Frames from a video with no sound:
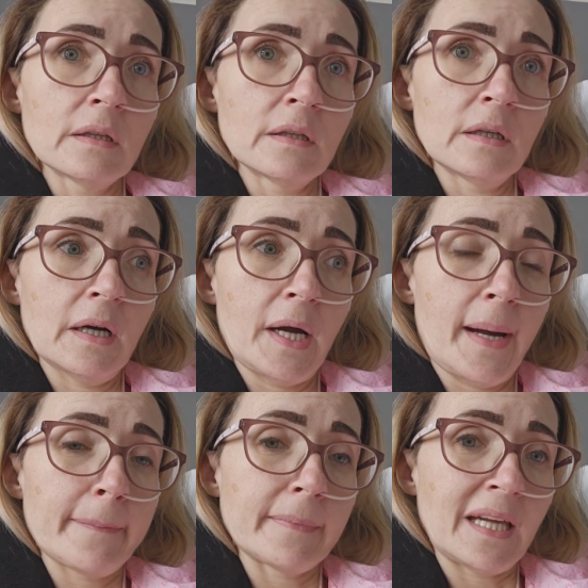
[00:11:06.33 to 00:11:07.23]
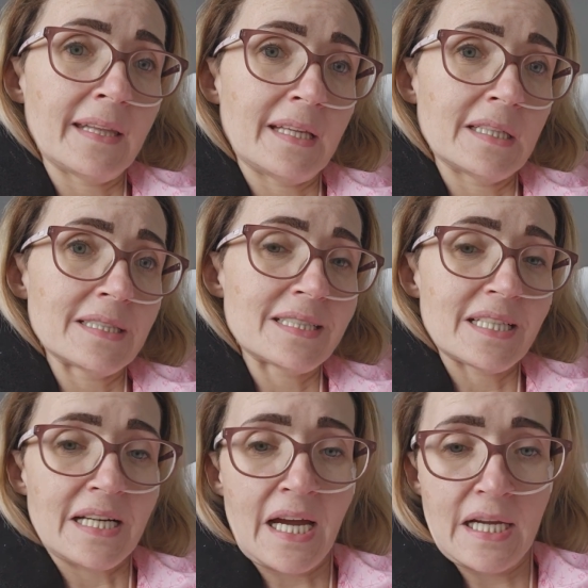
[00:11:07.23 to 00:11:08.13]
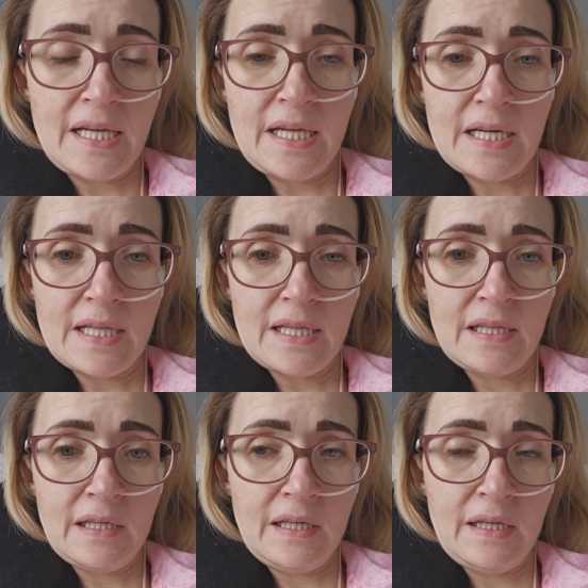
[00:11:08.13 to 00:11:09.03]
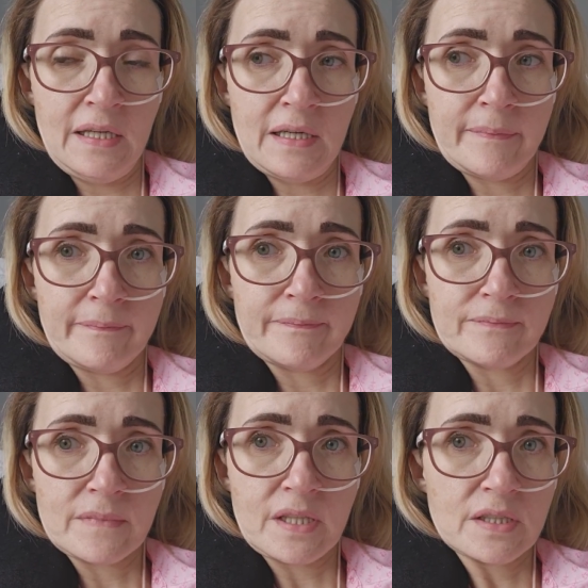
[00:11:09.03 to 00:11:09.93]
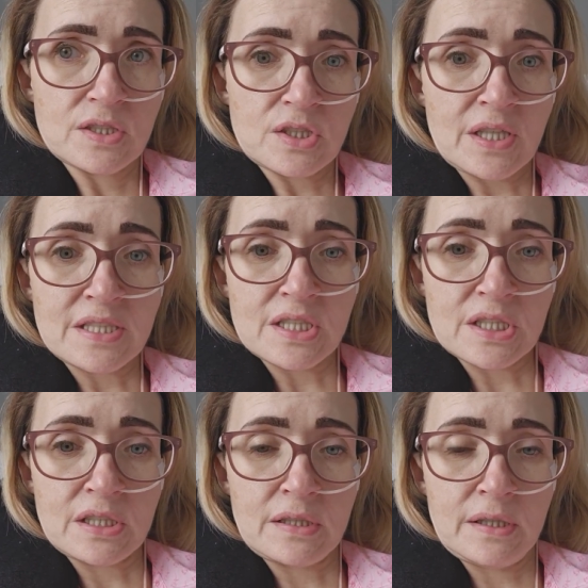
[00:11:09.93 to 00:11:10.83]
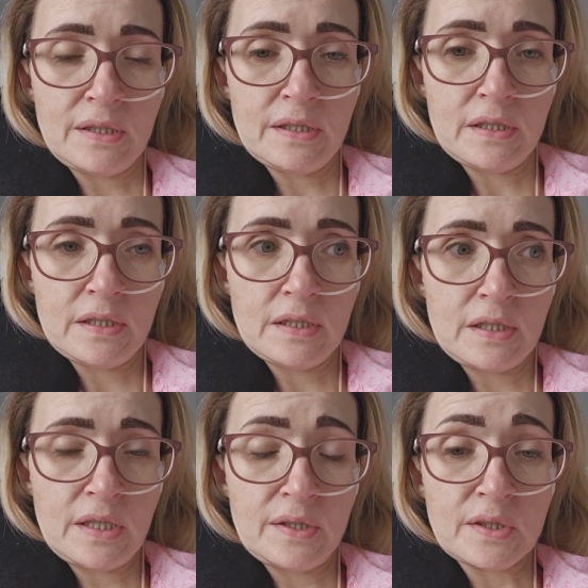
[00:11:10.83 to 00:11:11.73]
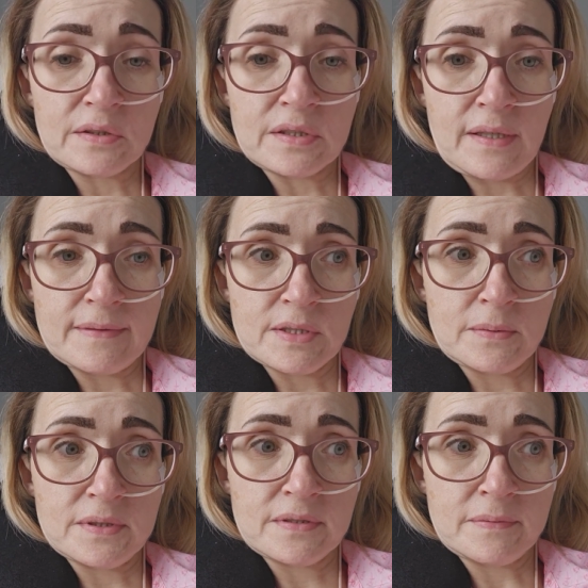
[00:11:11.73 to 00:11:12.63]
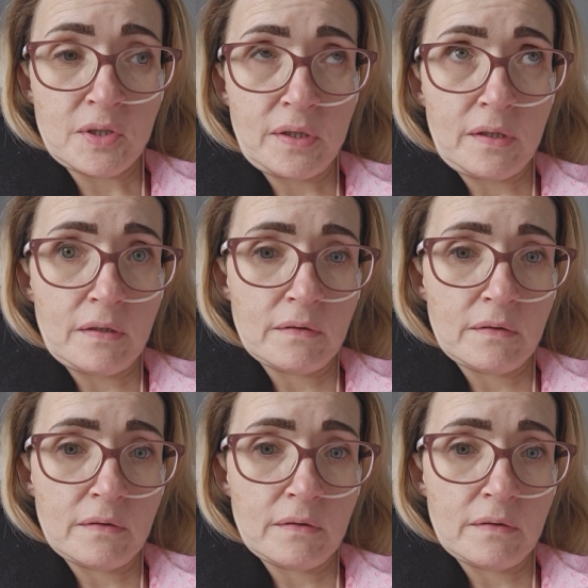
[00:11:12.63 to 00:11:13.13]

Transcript: Um, and then today, the dietitian, uh, the doctor came and saw me this morning.